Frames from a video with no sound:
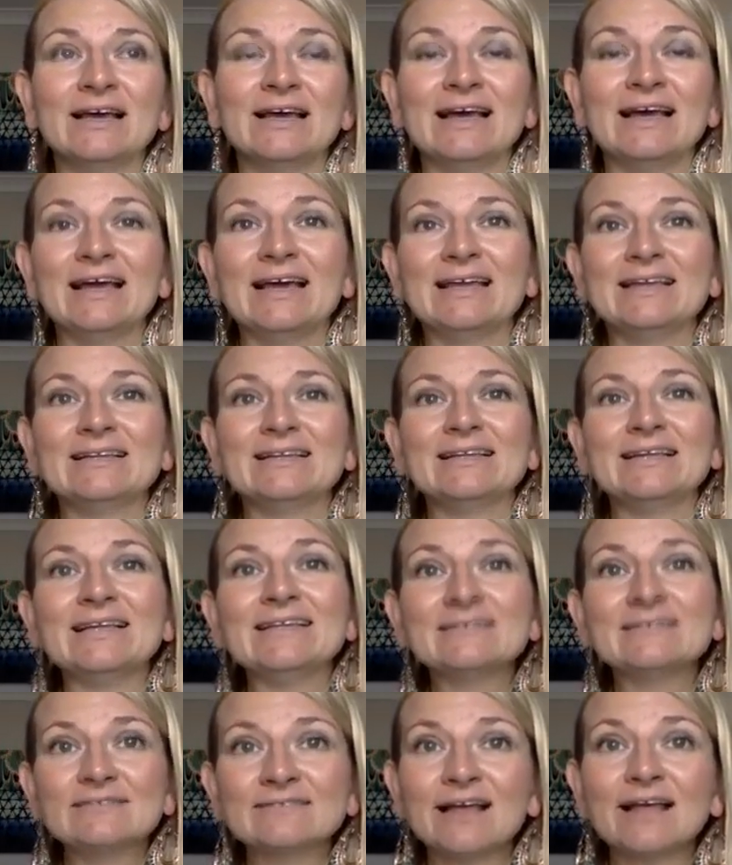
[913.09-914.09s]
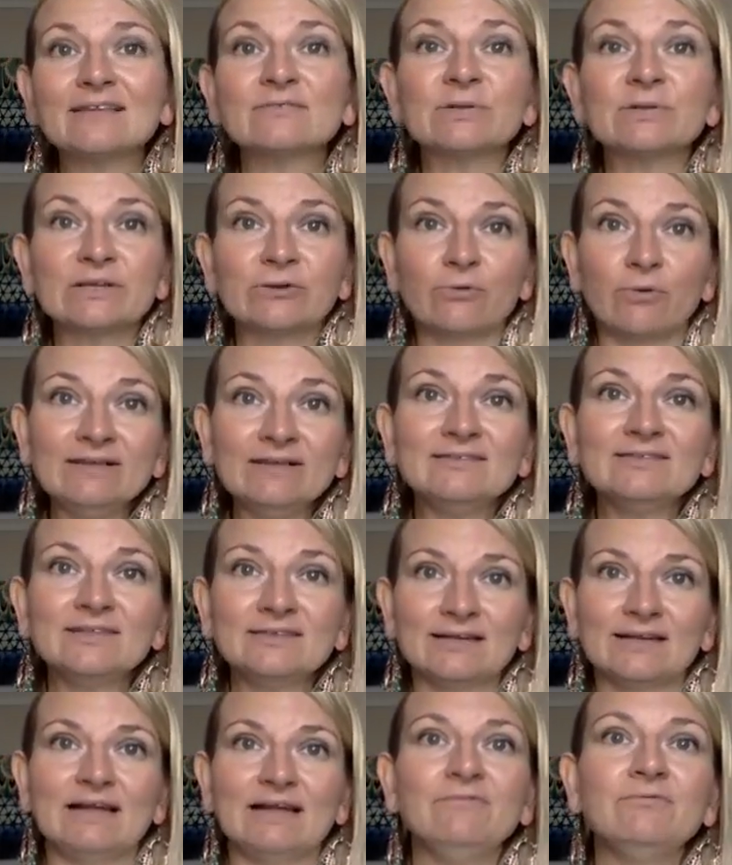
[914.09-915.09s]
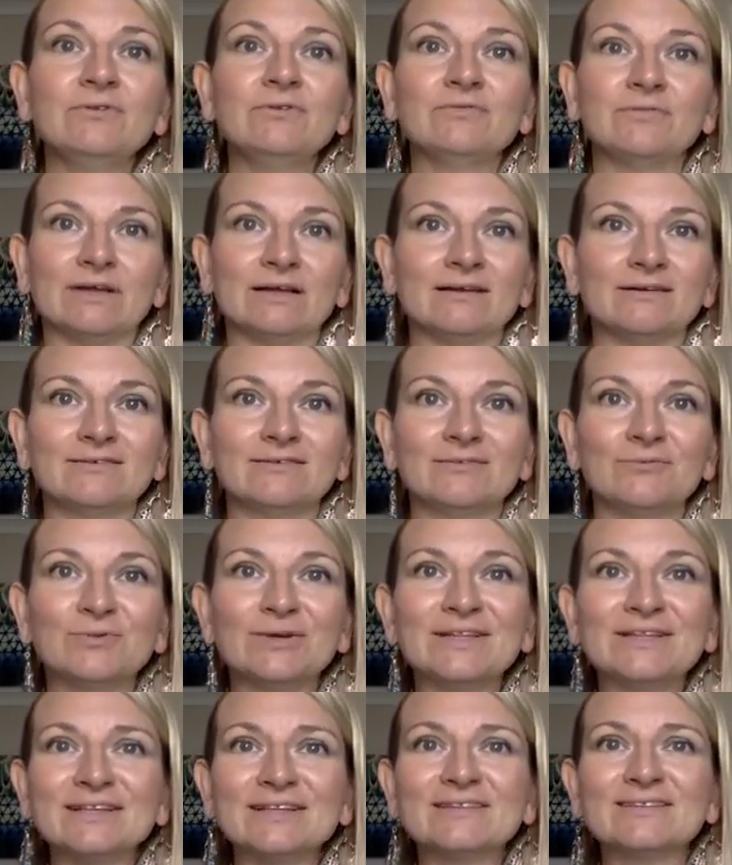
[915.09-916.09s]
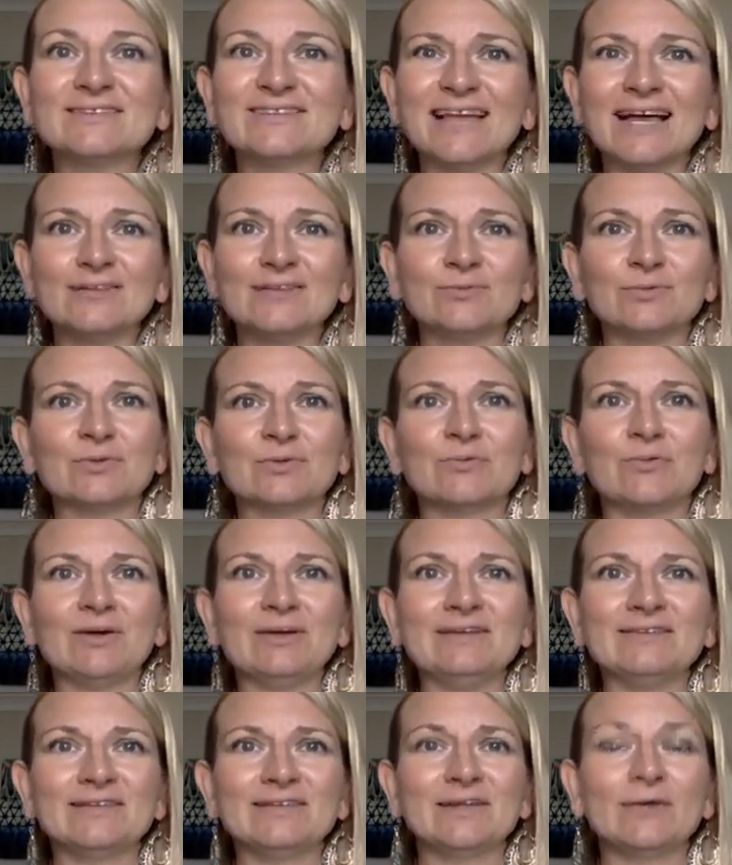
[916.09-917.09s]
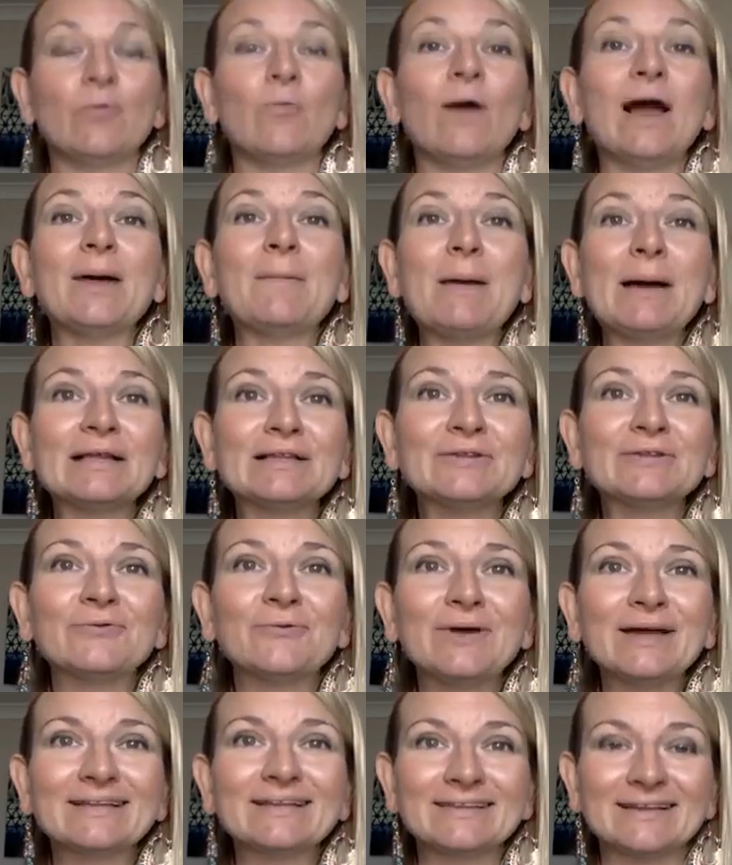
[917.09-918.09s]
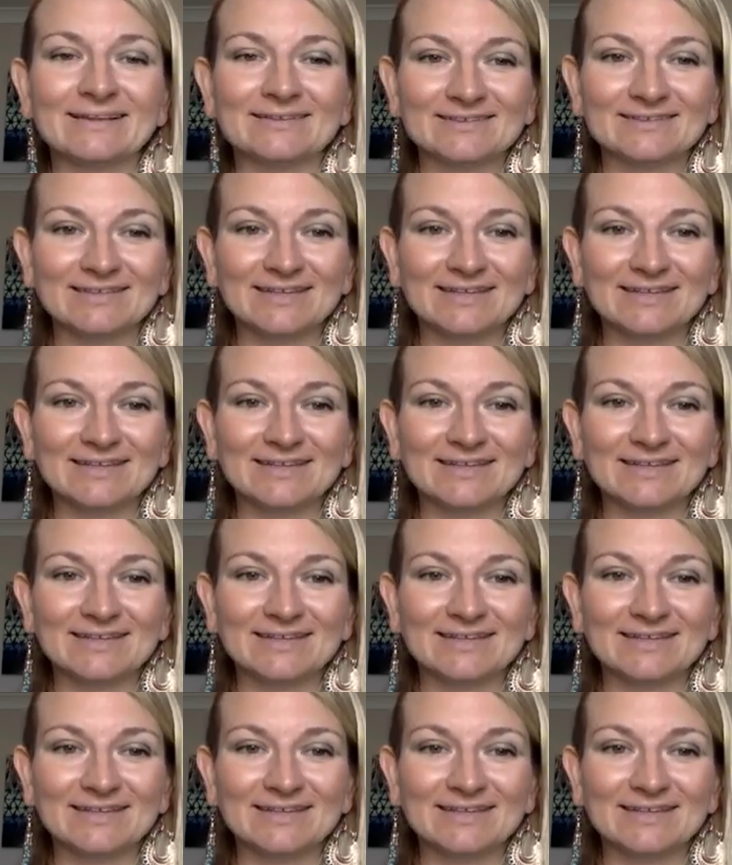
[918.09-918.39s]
And it starts with questioning everything. It starts with questioning, why am I doing this?